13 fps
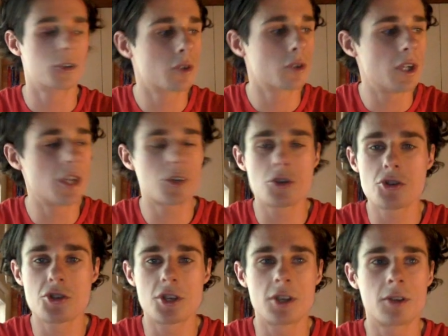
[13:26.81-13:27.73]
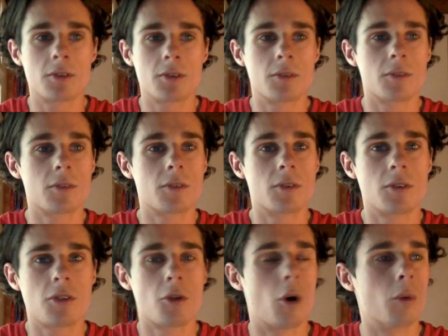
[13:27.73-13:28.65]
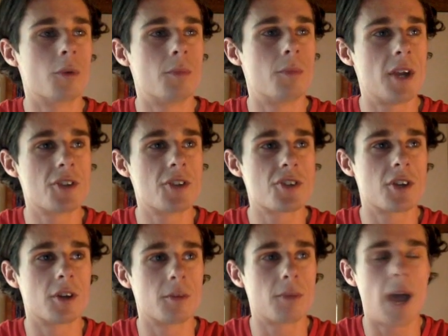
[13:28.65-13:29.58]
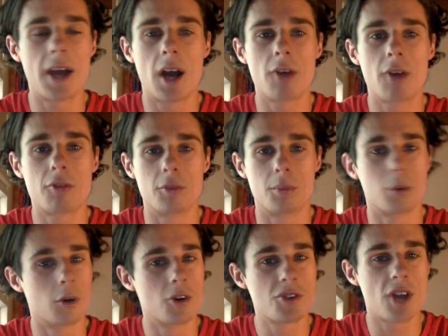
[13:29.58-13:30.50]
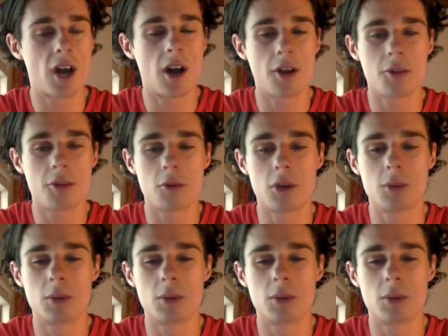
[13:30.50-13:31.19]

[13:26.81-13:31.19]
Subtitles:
Interesting thought would be to pay up for Bruce at R3,